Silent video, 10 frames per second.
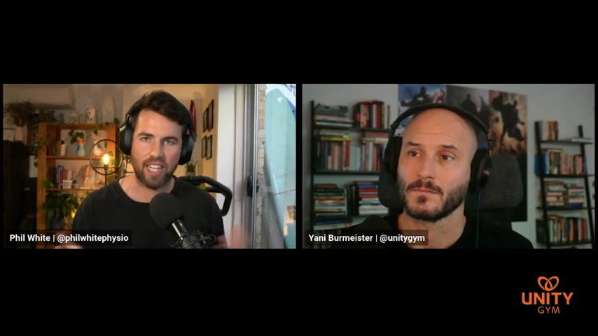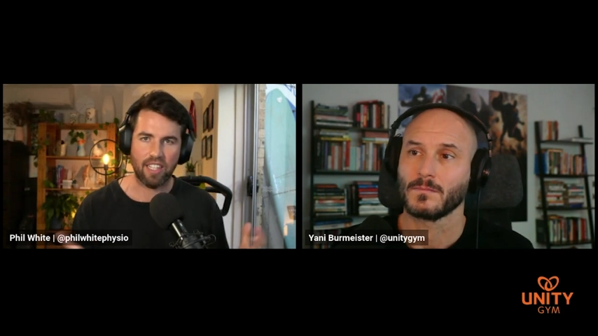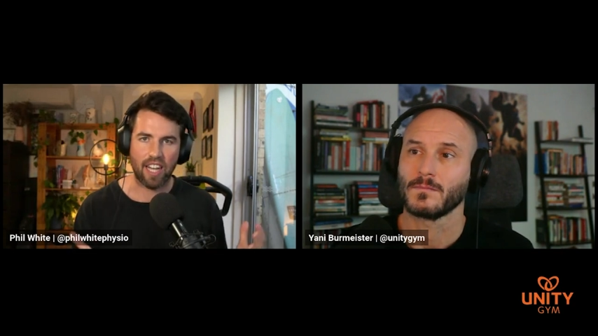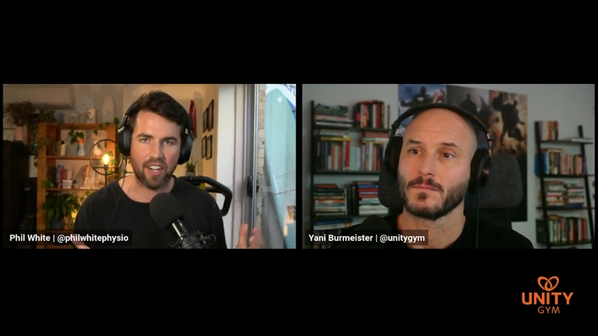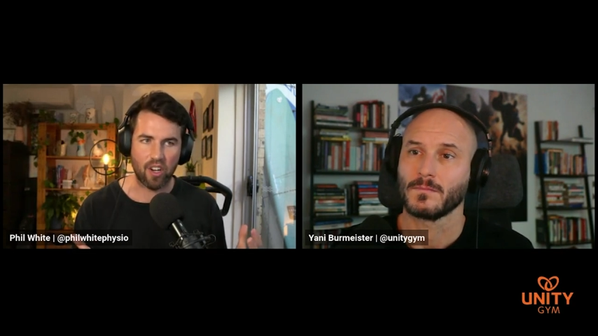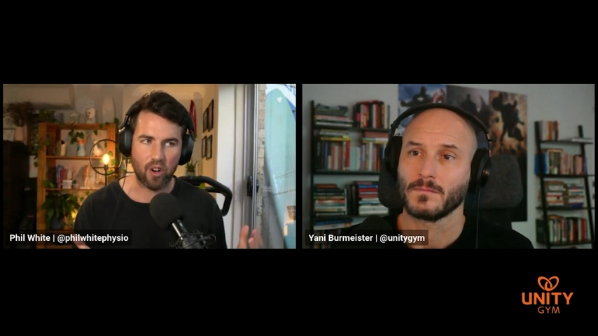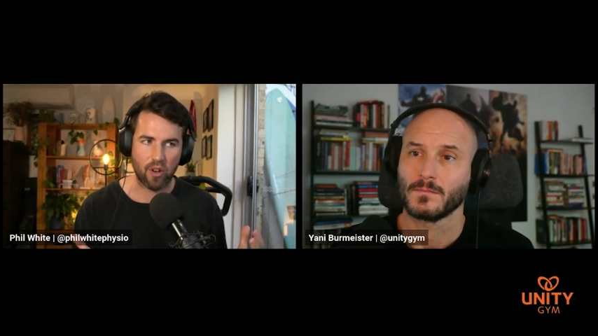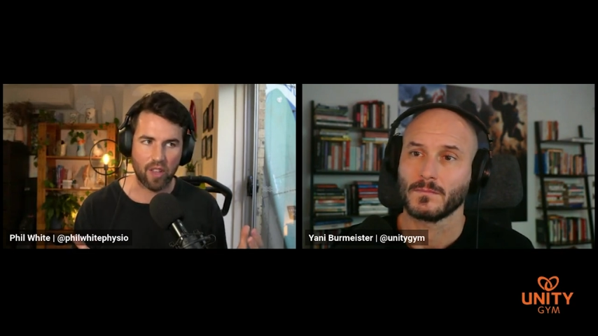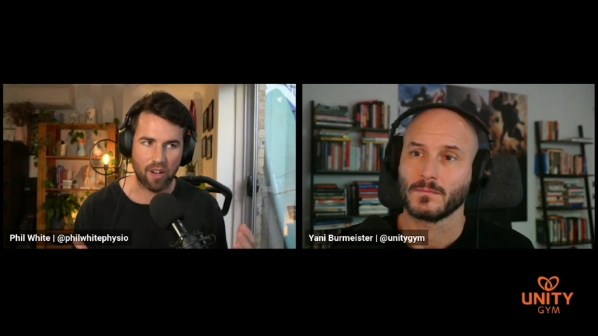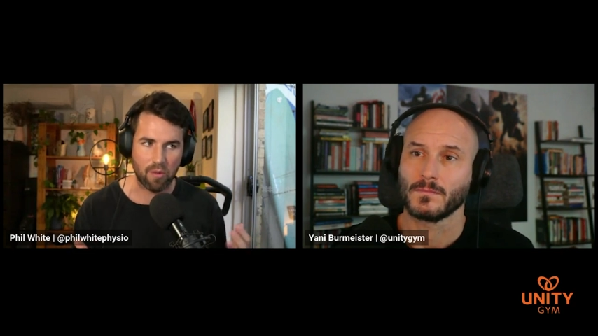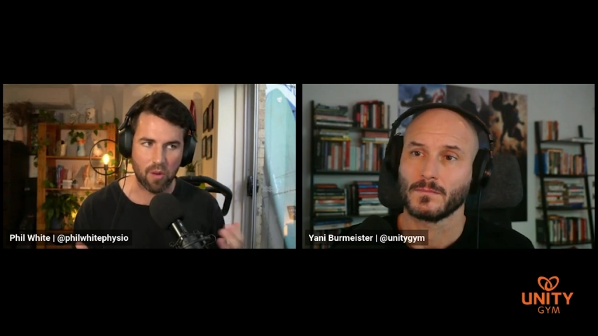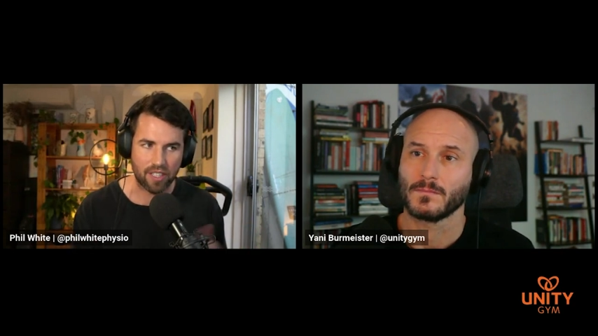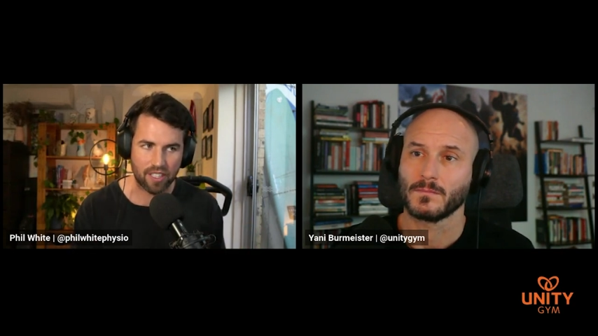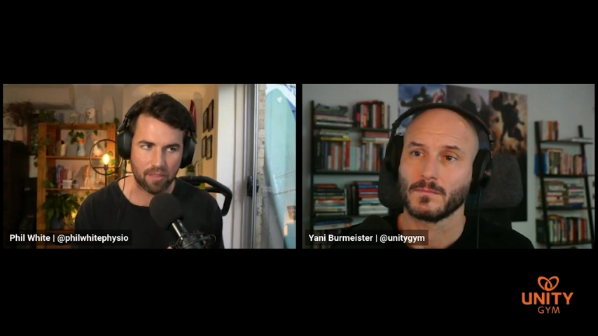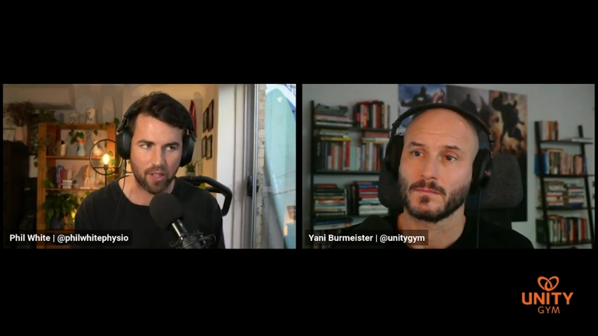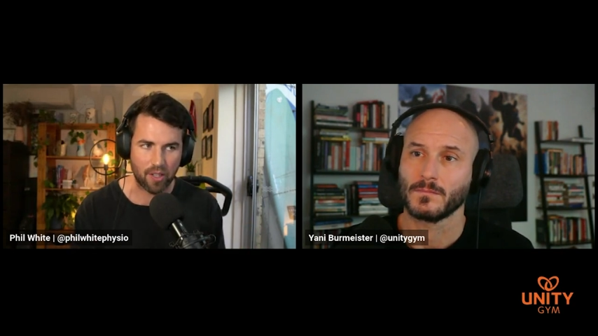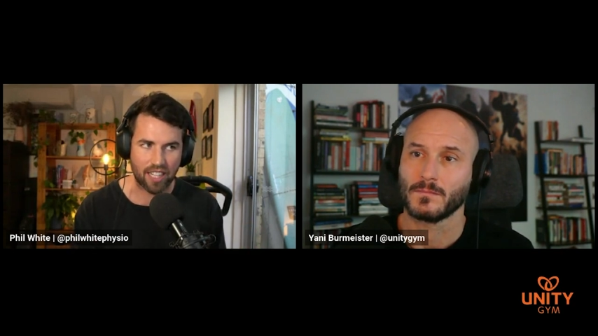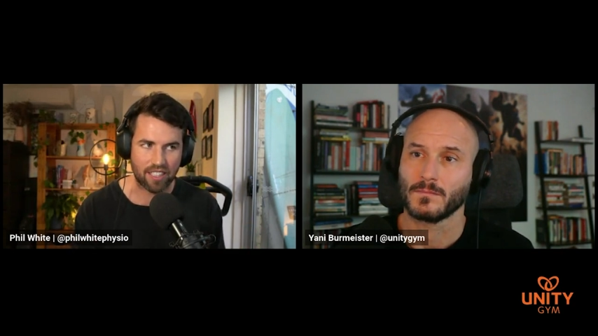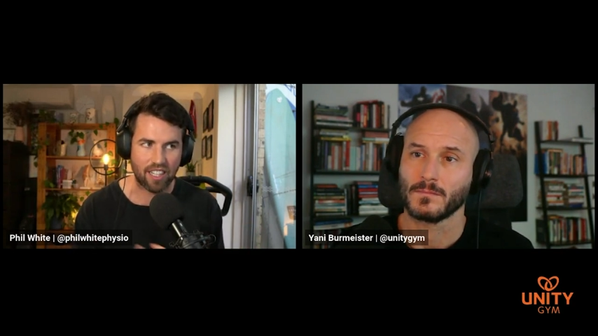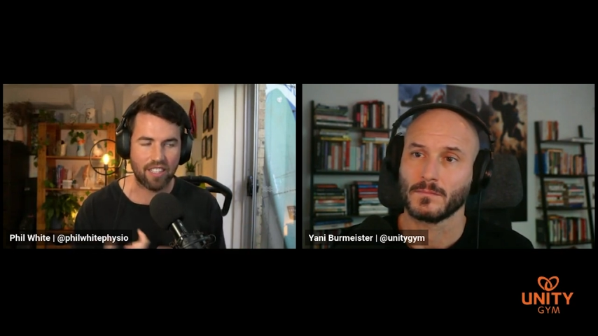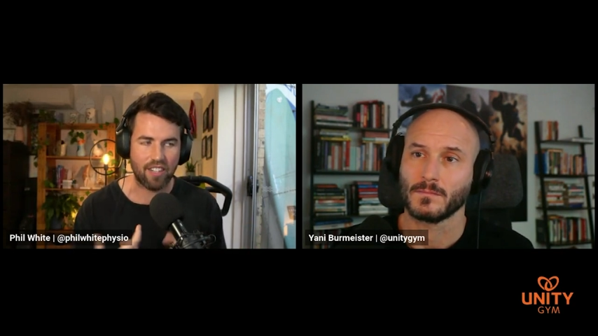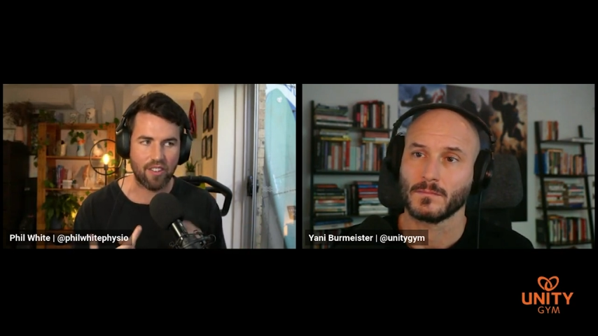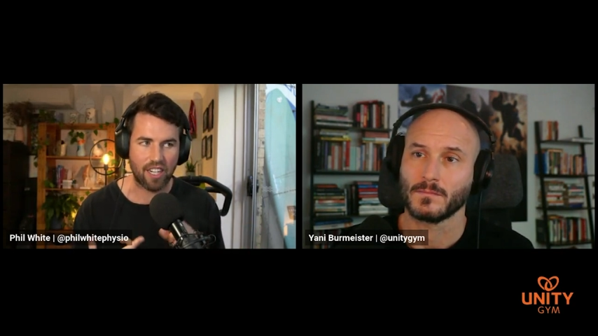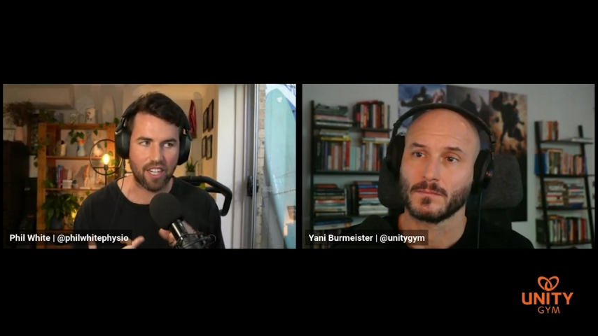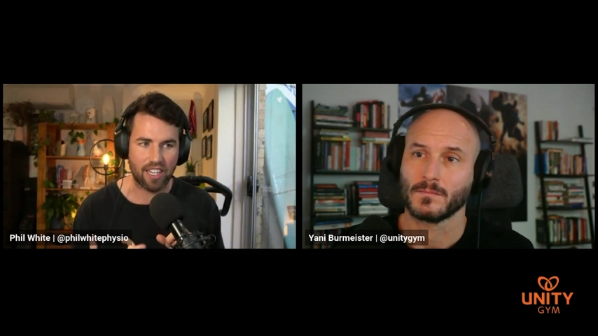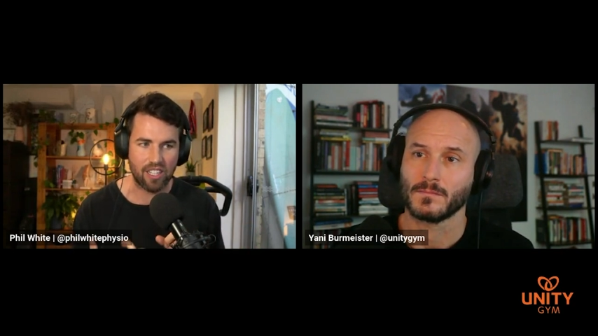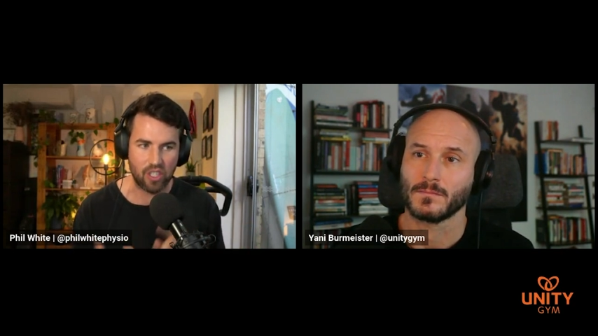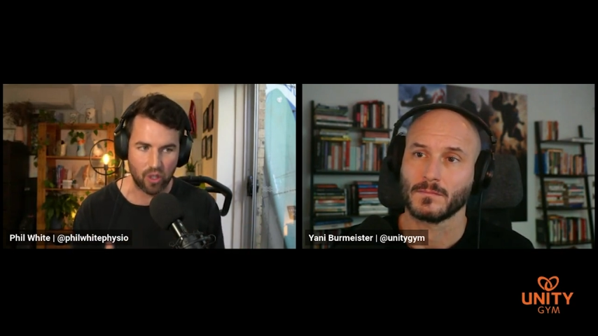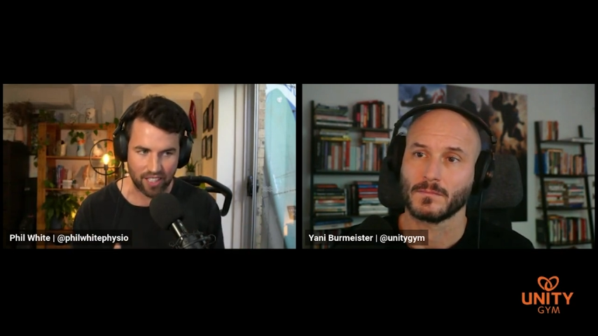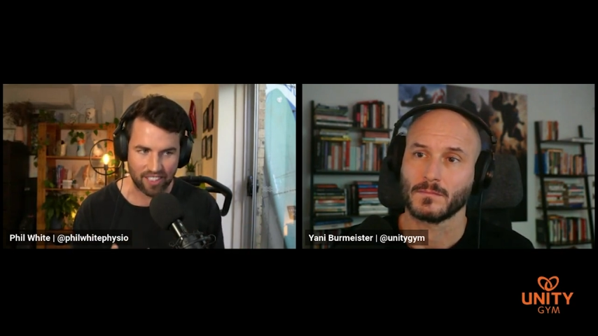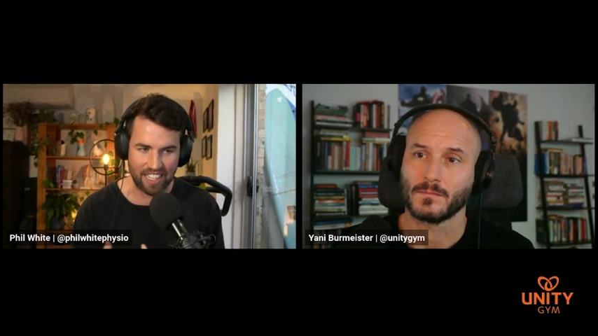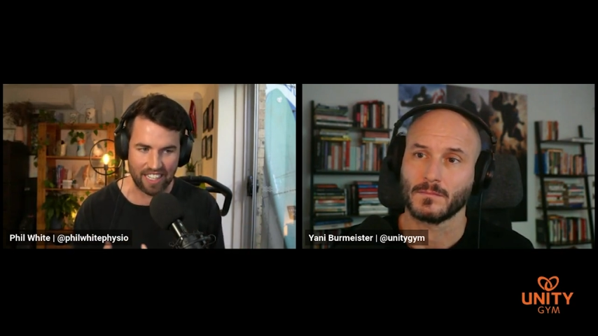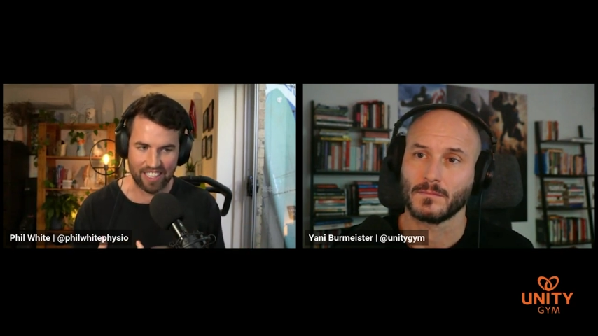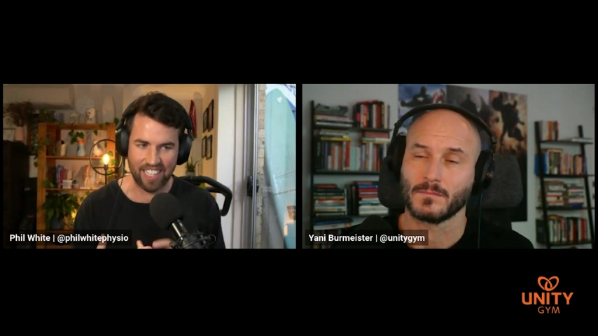Speaker 1: I know that I want to be doing exercise. I know that I enjoy exercise.